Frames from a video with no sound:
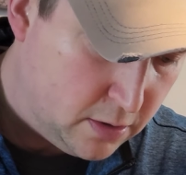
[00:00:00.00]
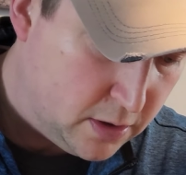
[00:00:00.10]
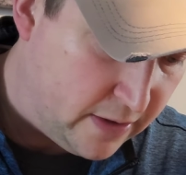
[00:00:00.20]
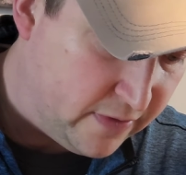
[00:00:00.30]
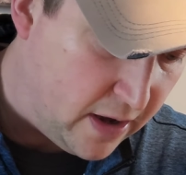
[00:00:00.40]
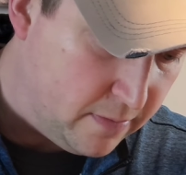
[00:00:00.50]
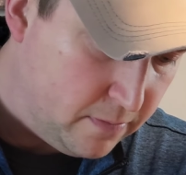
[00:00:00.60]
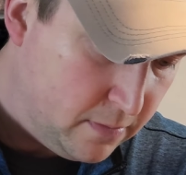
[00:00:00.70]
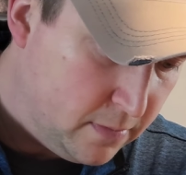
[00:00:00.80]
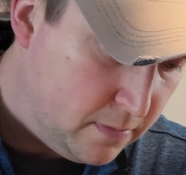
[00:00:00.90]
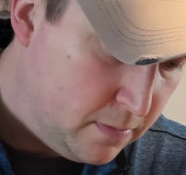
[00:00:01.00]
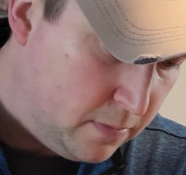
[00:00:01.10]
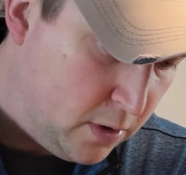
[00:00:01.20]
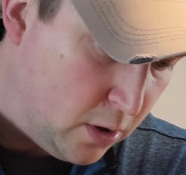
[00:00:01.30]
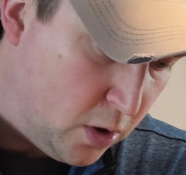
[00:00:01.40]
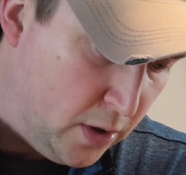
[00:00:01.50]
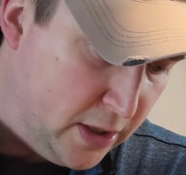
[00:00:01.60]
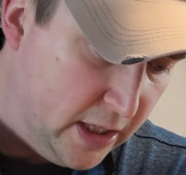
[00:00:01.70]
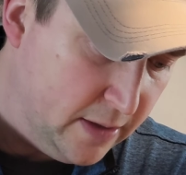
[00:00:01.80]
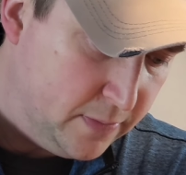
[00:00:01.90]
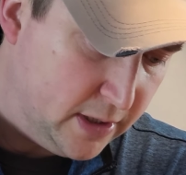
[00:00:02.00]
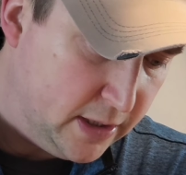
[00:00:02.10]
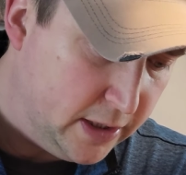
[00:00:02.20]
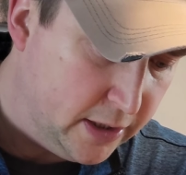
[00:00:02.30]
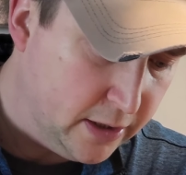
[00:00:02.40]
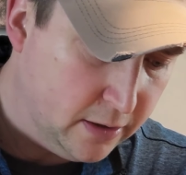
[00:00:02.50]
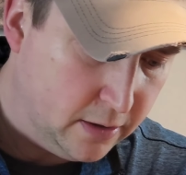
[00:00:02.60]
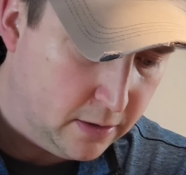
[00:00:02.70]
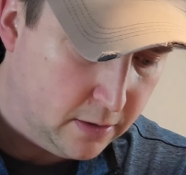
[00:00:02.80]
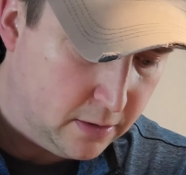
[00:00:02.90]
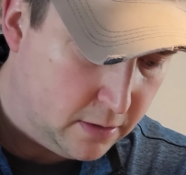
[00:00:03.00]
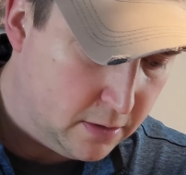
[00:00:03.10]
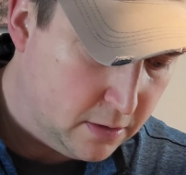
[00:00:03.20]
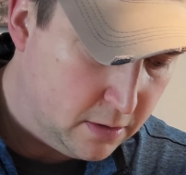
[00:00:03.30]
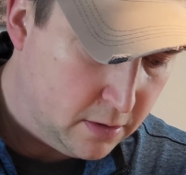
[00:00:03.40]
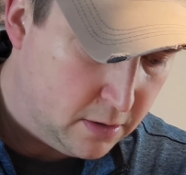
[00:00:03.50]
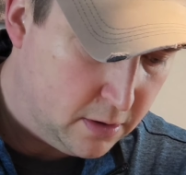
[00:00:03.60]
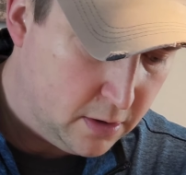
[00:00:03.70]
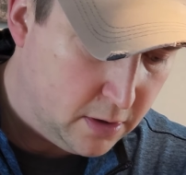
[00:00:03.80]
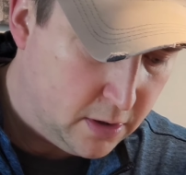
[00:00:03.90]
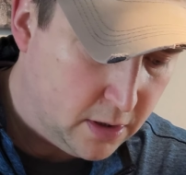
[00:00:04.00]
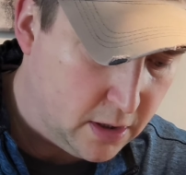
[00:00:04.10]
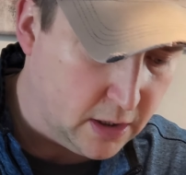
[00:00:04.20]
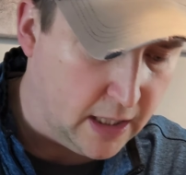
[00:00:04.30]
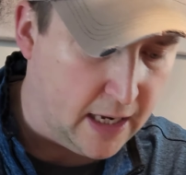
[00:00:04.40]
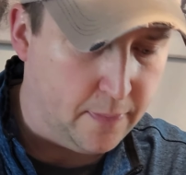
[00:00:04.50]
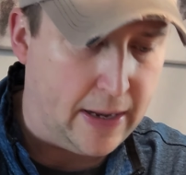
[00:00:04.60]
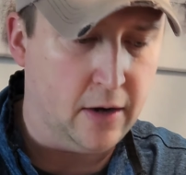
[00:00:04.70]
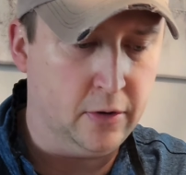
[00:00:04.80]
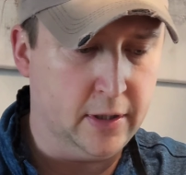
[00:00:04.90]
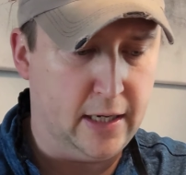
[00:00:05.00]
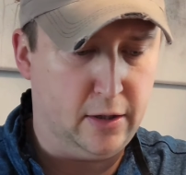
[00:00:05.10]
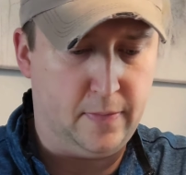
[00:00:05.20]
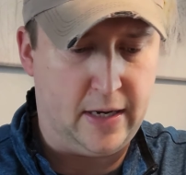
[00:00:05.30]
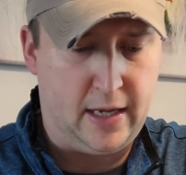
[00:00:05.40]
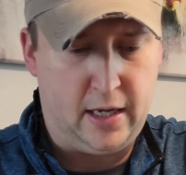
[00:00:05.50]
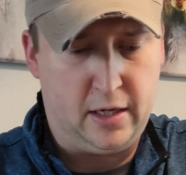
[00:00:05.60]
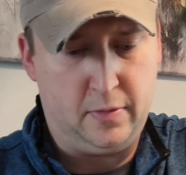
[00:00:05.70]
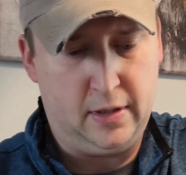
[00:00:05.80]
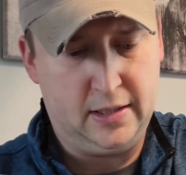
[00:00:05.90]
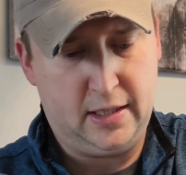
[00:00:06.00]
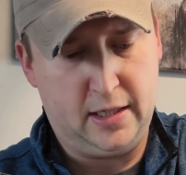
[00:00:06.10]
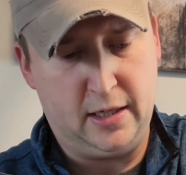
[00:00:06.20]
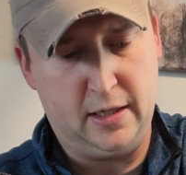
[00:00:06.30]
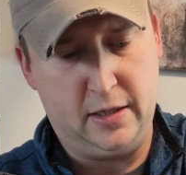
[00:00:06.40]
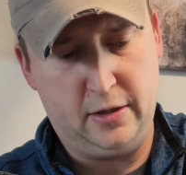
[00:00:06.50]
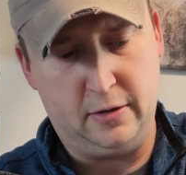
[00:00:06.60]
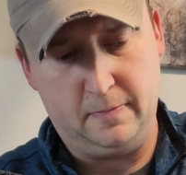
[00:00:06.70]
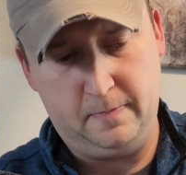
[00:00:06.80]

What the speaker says: They've got cocoa nibs in here. There's a lot of powder down on my hand, but let's get it in here.